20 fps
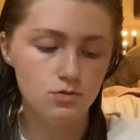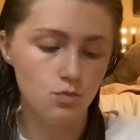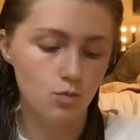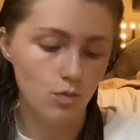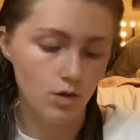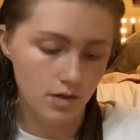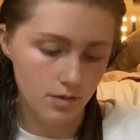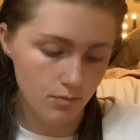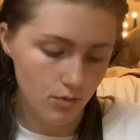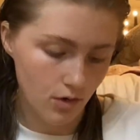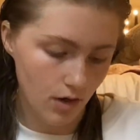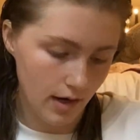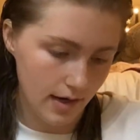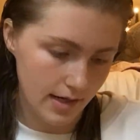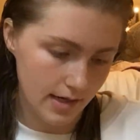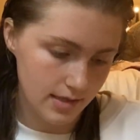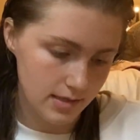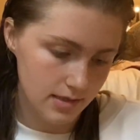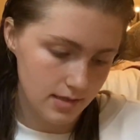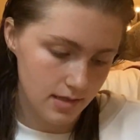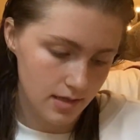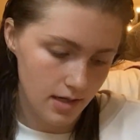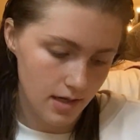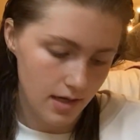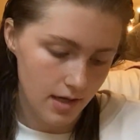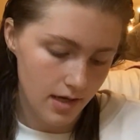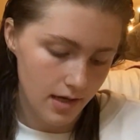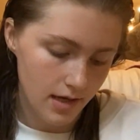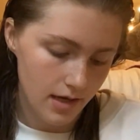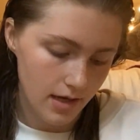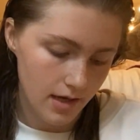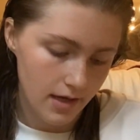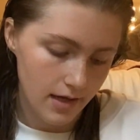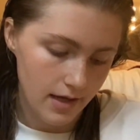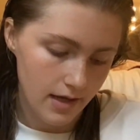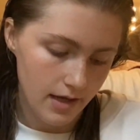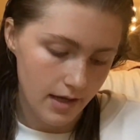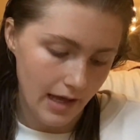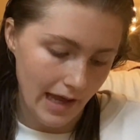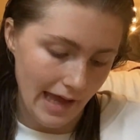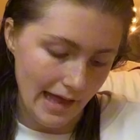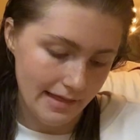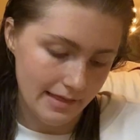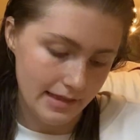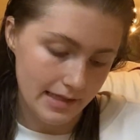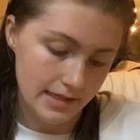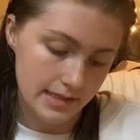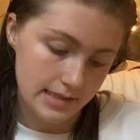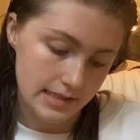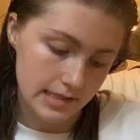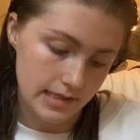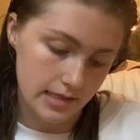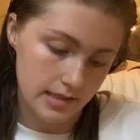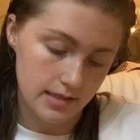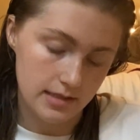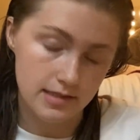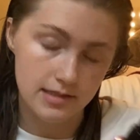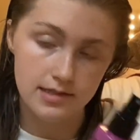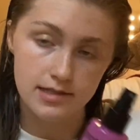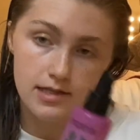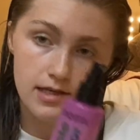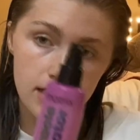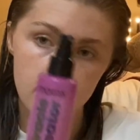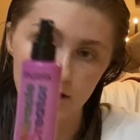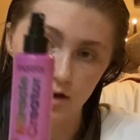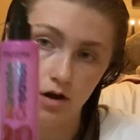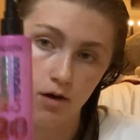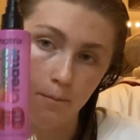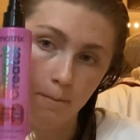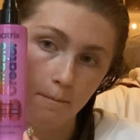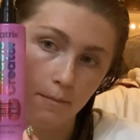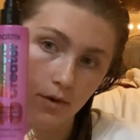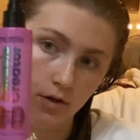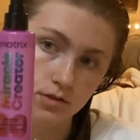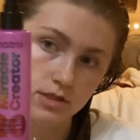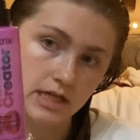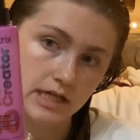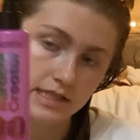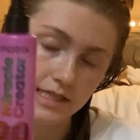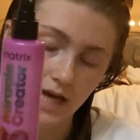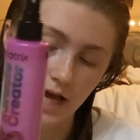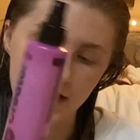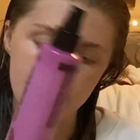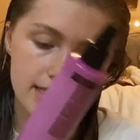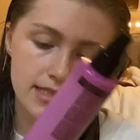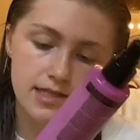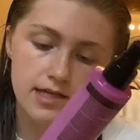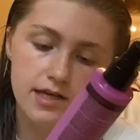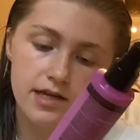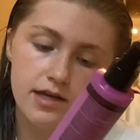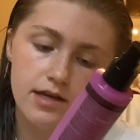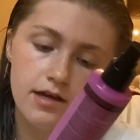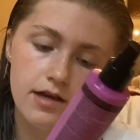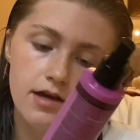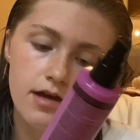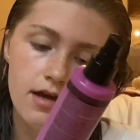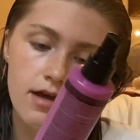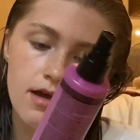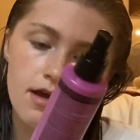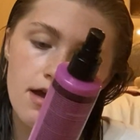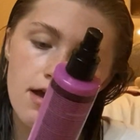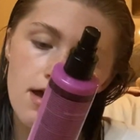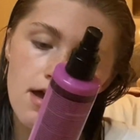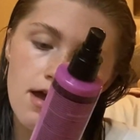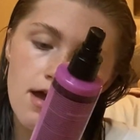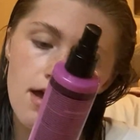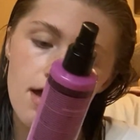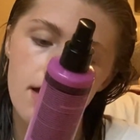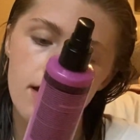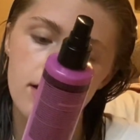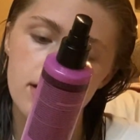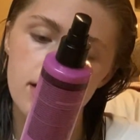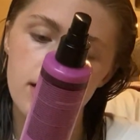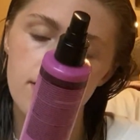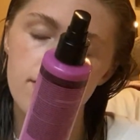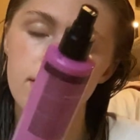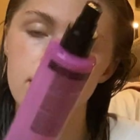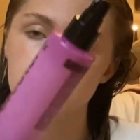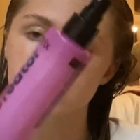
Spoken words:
one product, and this is the multitasking leave-in